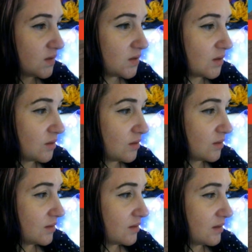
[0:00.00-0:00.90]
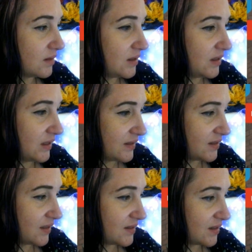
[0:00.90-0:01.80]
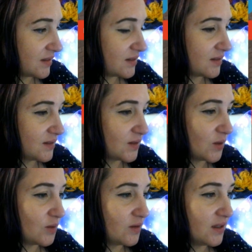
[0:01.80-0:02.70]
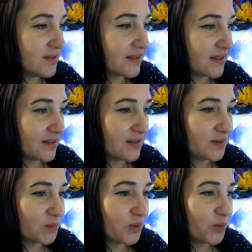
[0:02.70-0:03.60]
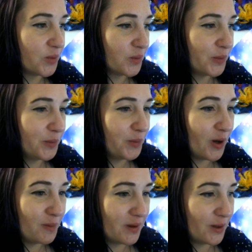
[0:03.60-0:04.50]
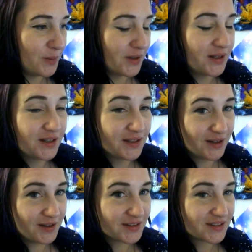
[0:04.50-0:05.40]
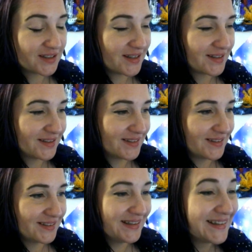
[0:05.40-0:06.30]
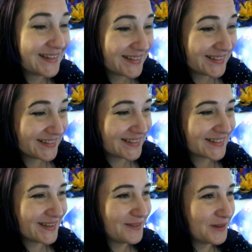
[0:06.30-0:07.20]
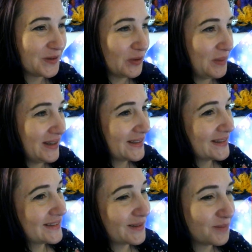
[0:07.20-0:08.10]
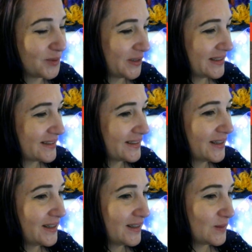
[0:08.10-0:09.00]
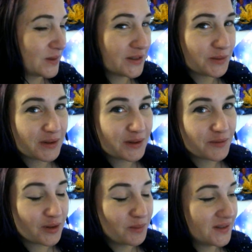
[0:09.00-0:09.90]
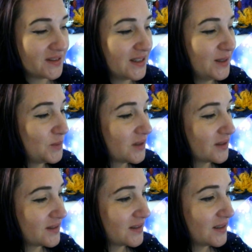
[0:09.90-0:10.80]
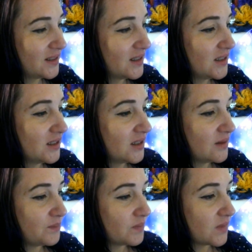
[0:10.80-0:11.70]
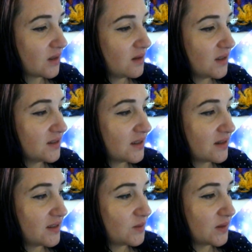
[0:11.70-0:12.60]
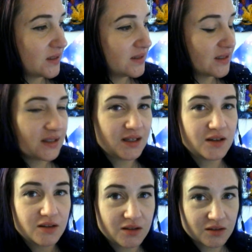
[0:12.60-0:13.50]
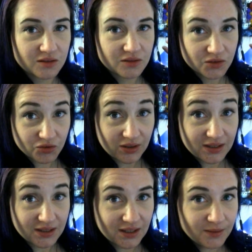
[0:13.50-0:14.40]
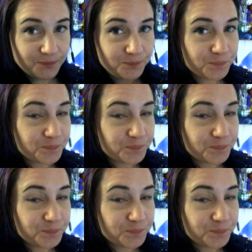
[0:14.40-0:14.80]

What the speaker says: So yes. So things like this will pop up a lot, and it does kind of annoy me at some points, especially when I'm very busy. But things like this where they say they are trending